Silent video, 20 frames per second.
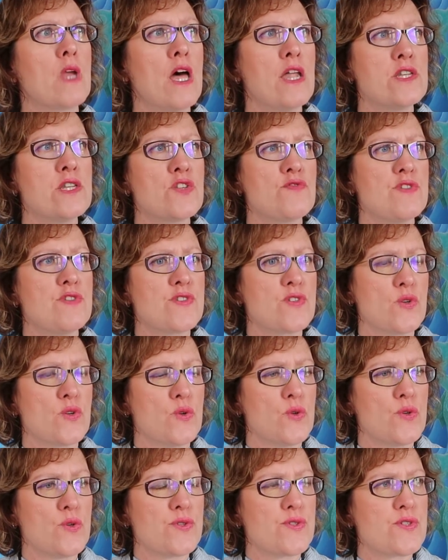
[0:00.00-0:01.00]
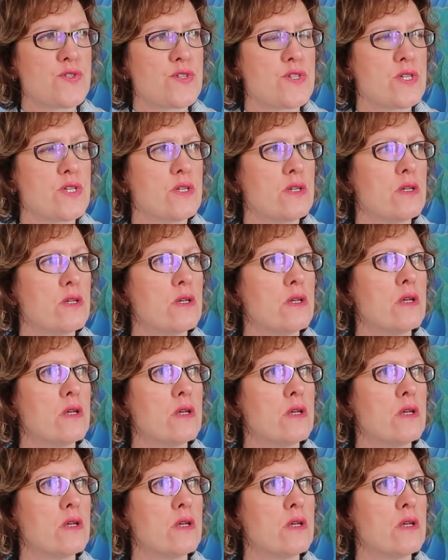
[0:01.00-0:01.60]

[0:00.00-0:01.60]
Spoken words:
under-resourced,